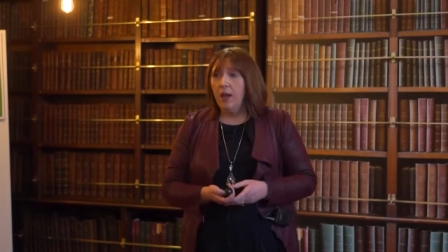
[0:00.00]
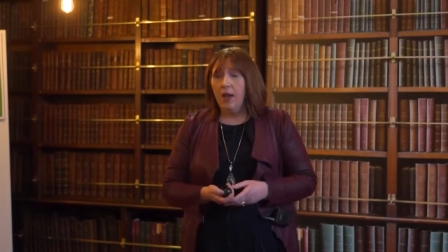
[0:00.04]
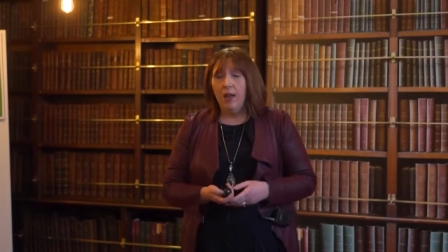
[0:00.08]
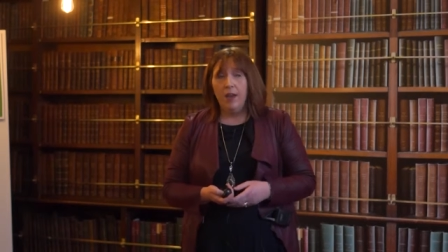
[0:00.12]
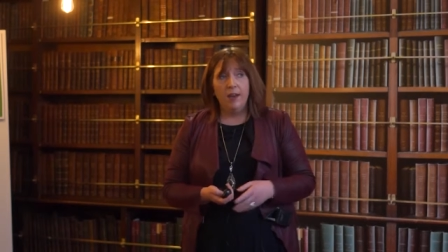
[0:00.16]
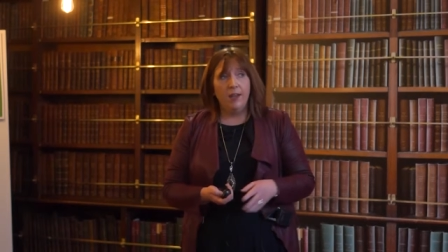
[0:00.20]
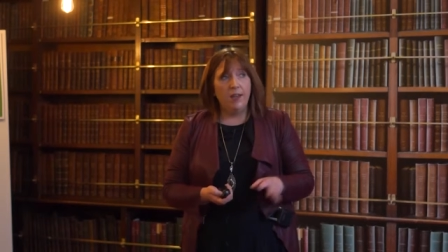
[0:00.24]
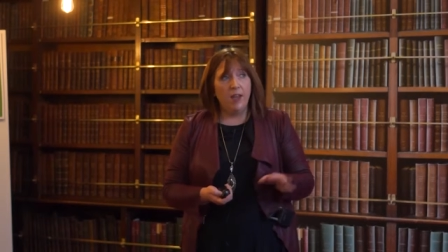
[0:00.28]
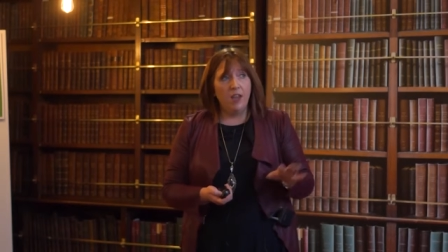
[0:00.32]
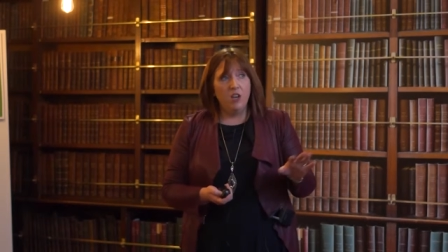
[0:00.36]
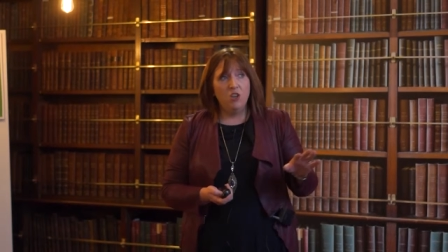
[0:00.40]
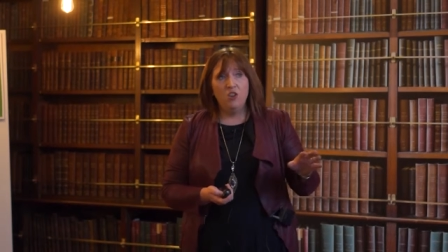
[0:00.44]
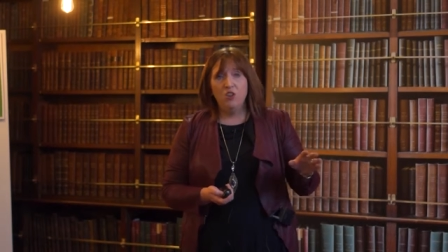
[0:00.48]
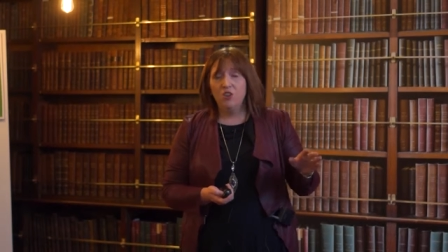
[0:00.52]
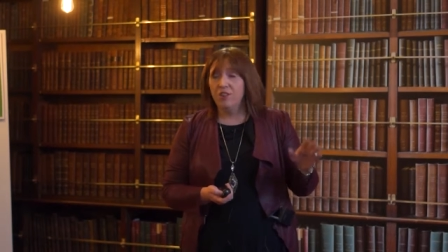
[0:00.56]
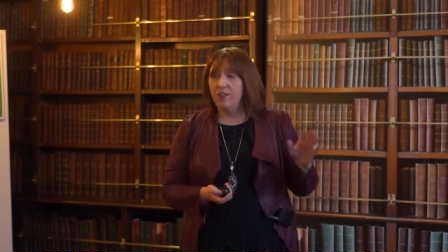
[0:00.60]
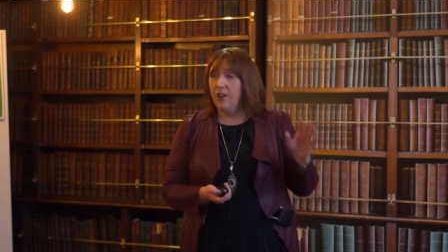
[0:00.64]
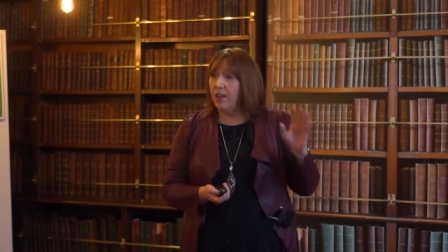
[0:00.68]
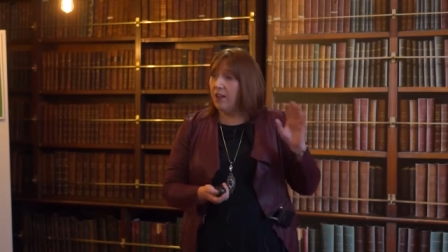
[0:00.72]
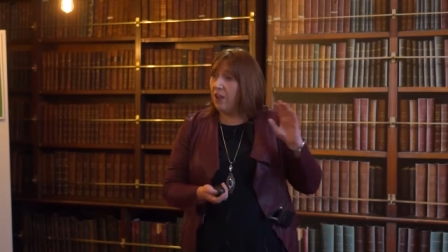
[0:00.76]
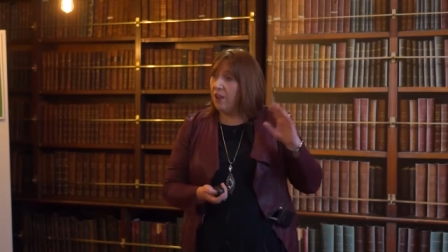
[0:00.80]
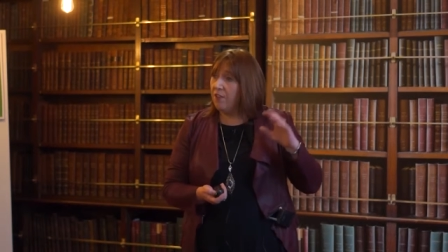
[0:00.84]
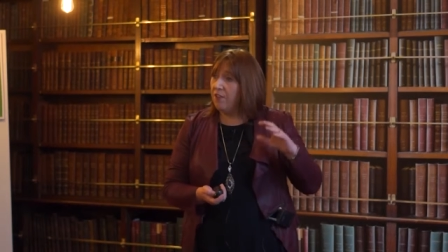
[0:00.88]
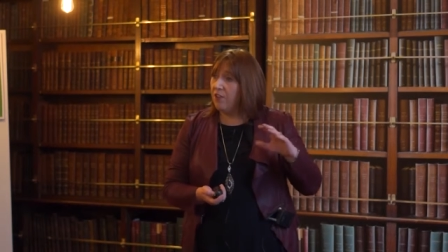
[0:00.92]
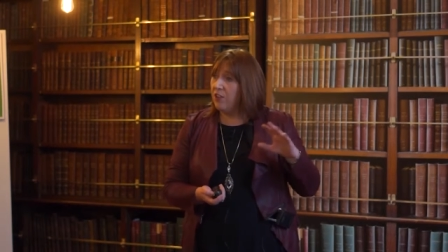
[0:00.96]
And again, just
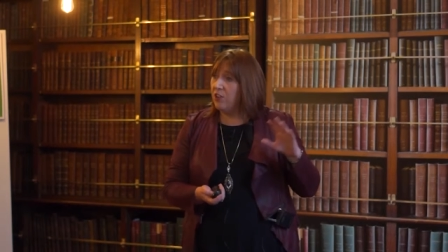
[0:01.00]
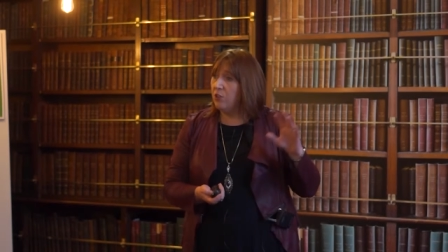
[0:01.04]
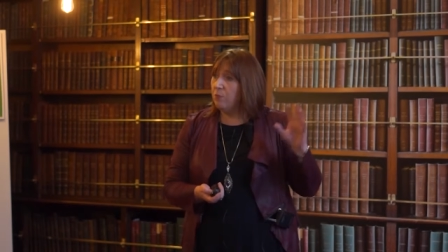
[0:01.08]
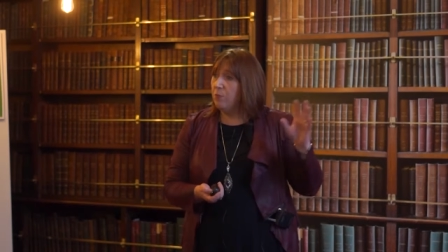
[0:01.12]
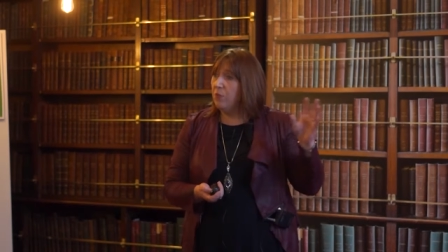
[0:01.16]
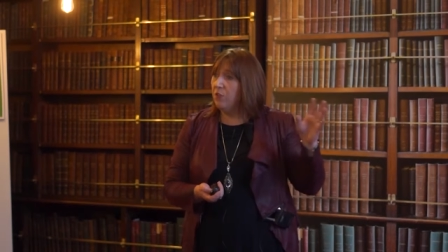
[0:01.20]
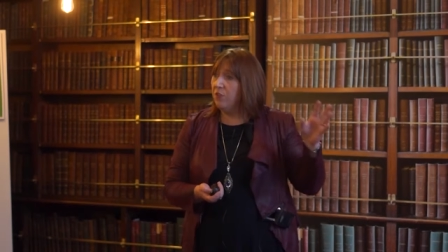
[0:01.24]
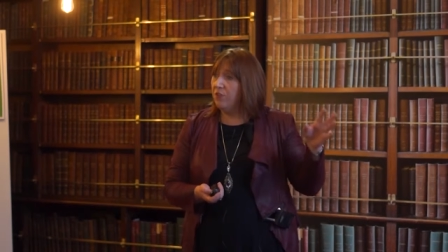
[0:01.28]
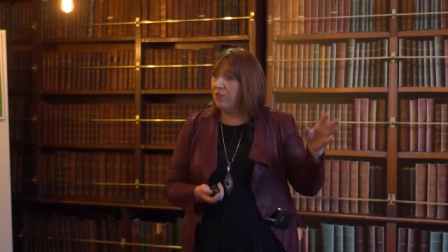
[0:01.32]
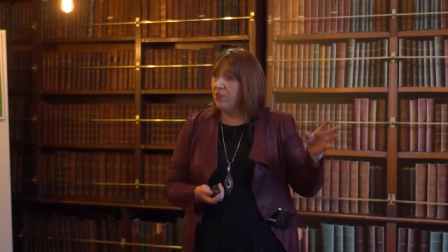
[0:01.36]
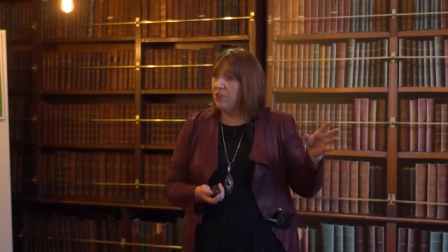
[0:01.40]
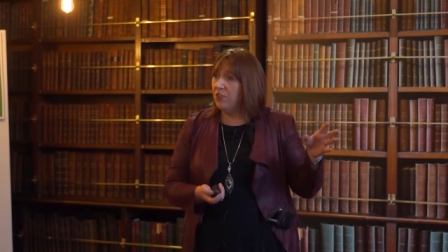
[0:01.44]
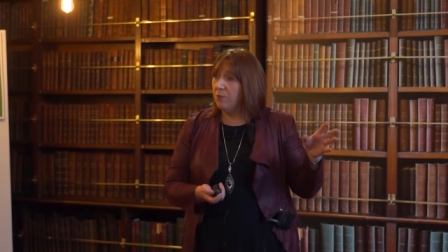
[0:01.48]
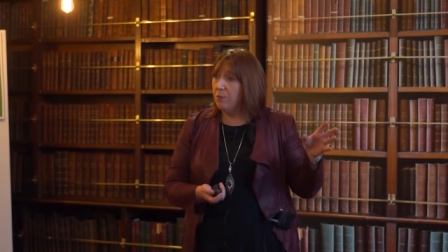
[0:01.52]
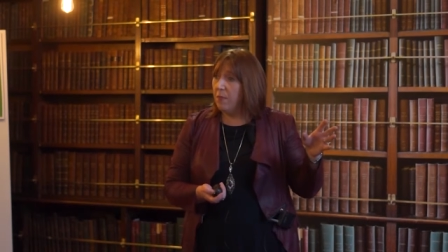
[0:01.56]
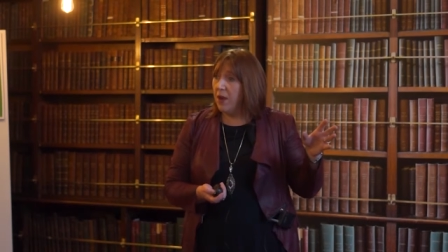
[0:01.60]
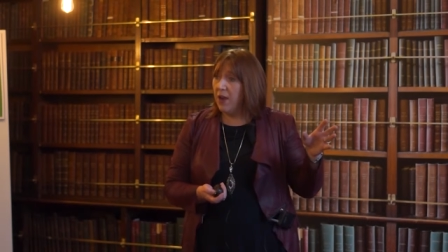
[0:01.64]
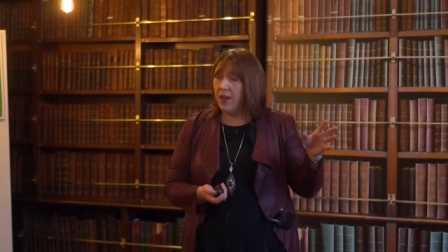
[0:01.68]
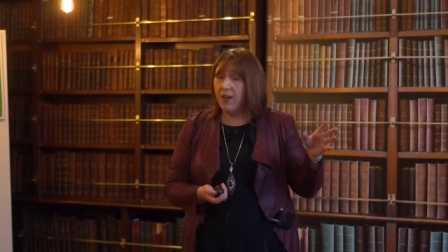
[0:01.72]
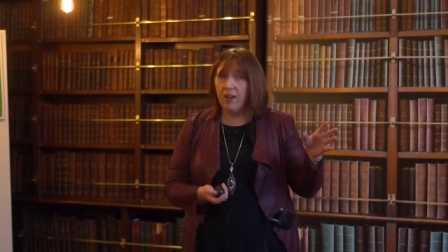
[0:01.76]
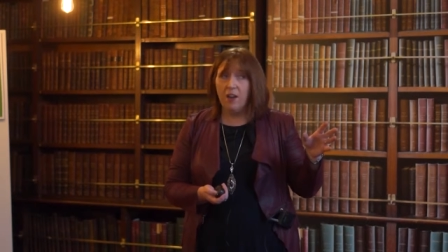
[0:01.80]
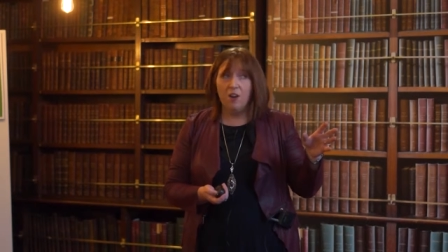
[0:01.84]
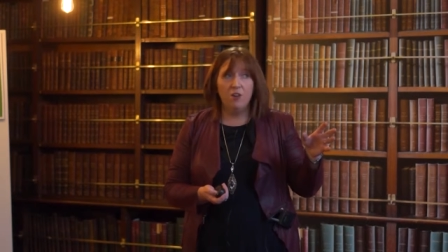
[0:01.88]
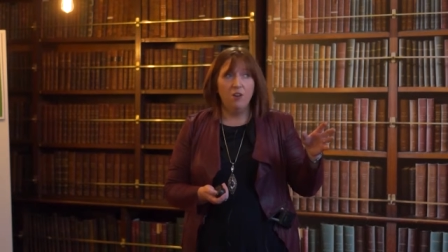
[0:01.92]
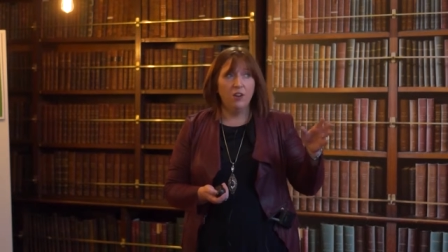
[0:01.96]
like I've had to move into
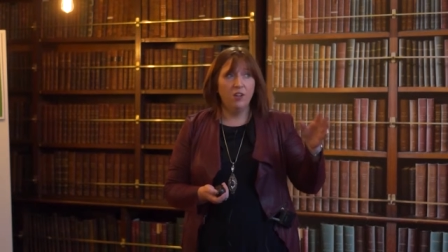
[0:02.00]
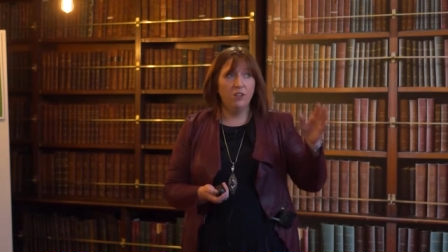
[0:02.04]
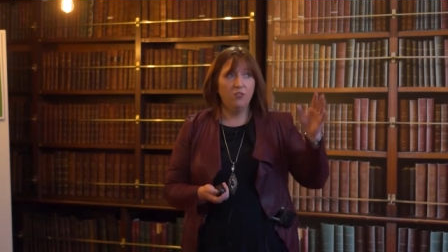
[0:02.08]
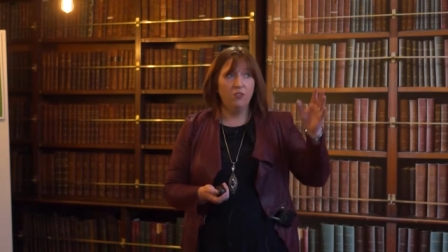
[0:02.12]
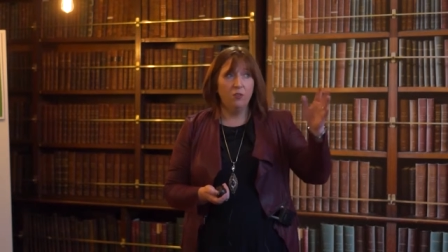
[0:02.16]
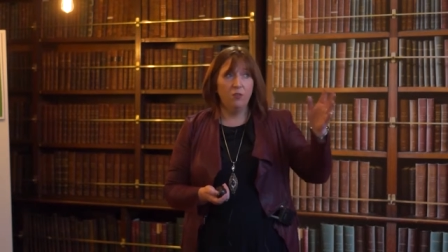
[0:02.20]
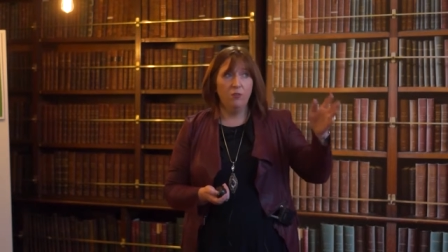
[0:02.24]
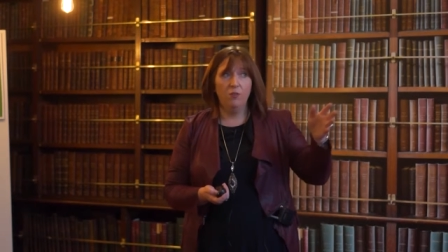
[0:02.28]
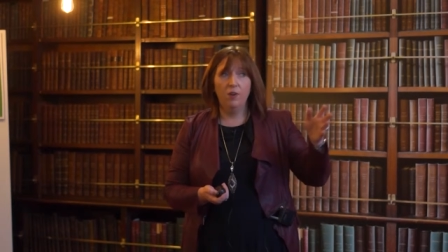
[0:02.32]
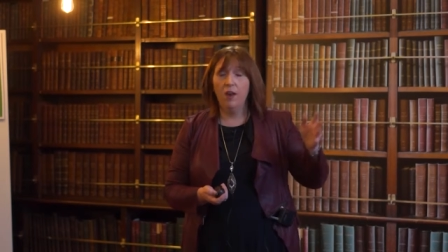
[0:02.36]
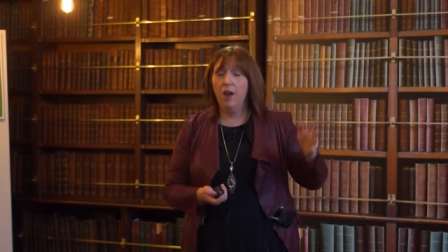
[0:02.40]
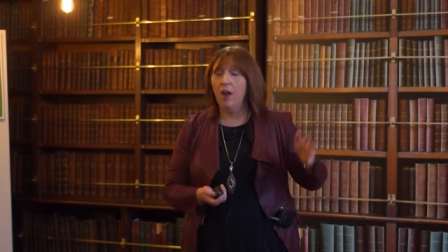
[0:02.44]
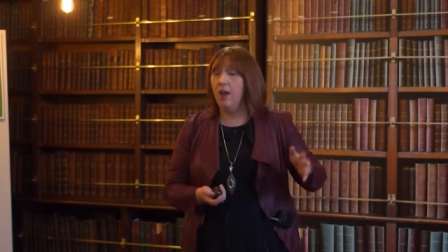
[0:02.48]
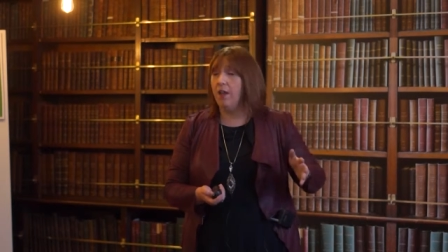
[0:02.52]
my learning zone,